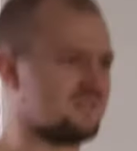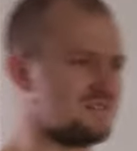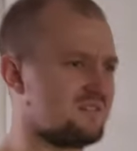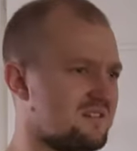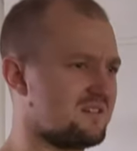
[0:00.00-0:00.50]
What
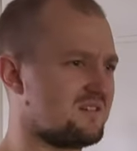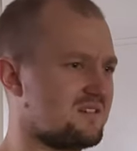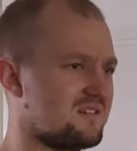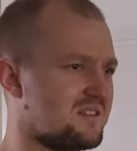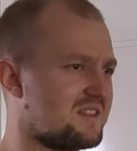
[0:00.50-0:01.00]

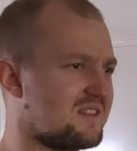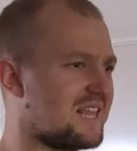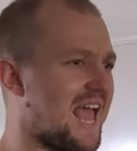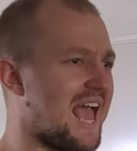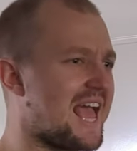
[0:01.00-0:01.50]

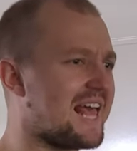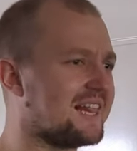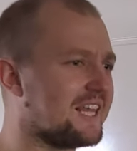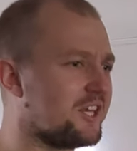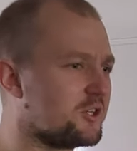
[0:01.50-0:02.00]
the hell are you